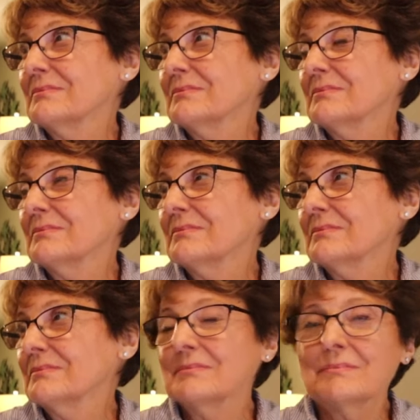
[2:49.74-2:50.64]

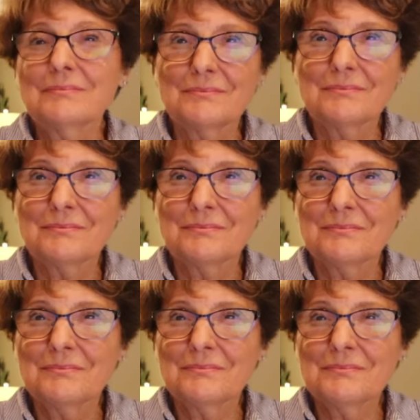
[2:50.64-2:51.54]

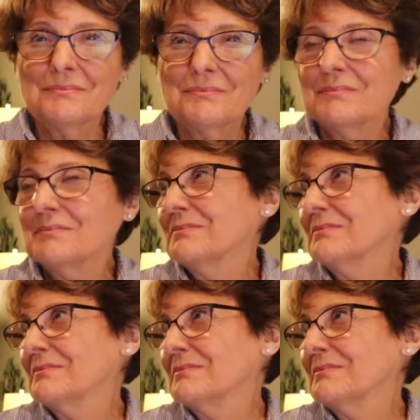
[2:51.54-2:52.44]

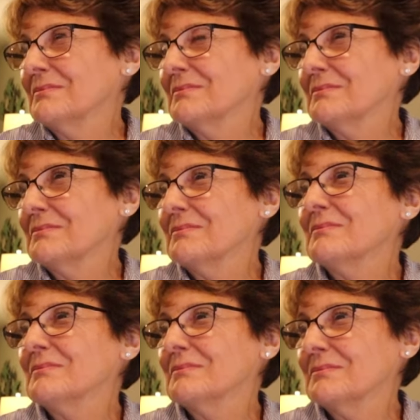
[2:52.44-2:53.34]

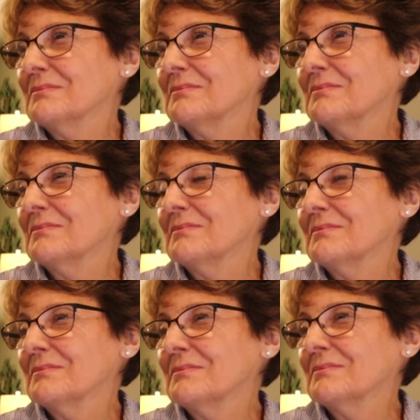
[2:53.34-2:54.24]

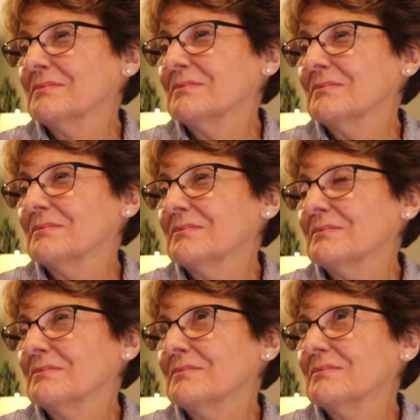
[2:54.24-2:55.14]

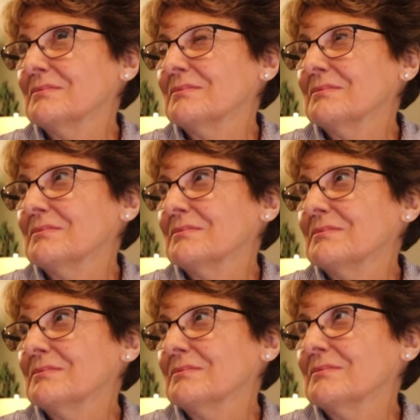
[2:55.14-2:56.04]

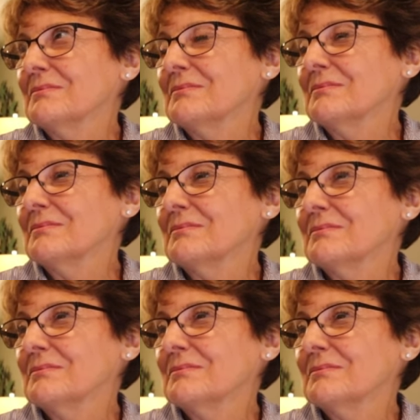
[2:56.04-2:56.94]

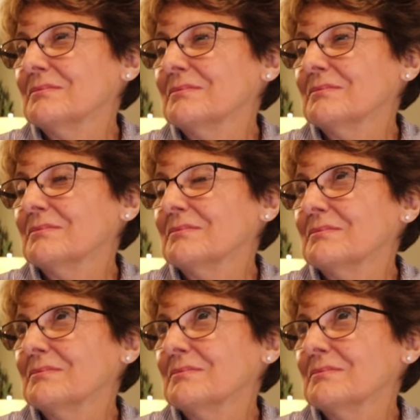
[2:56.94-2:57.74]
(not speaking)